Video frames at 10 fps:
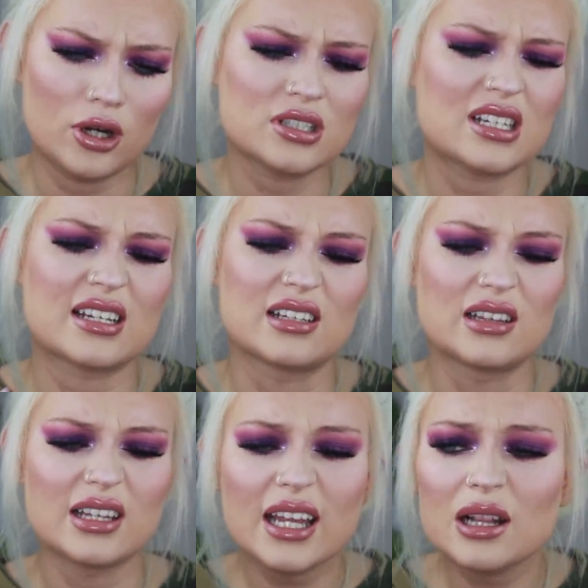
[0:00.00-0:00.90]
Hers like a
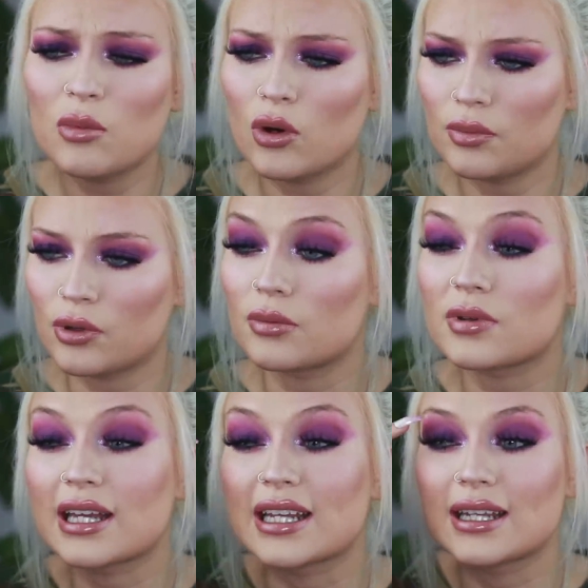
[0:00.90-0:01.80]
little more
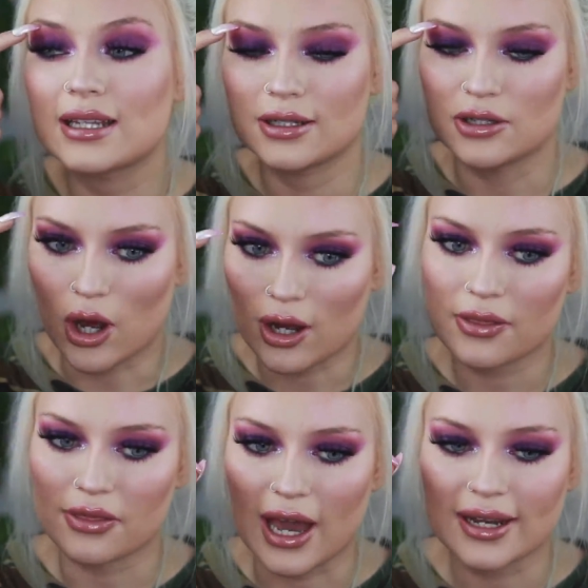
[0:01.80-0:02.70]
purple and
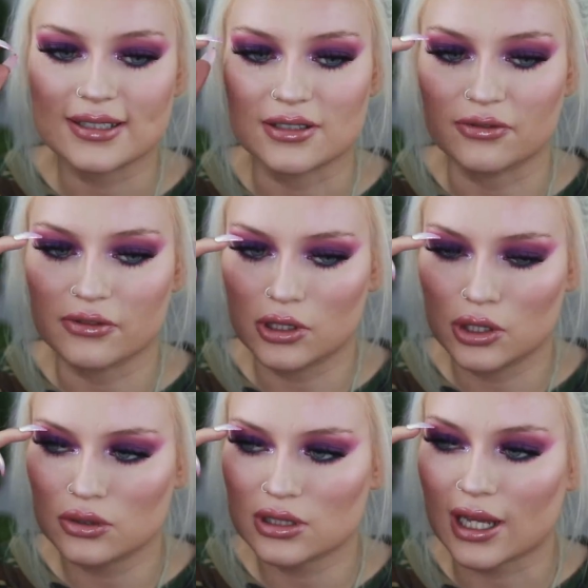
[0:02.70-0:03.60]
not that diffuse.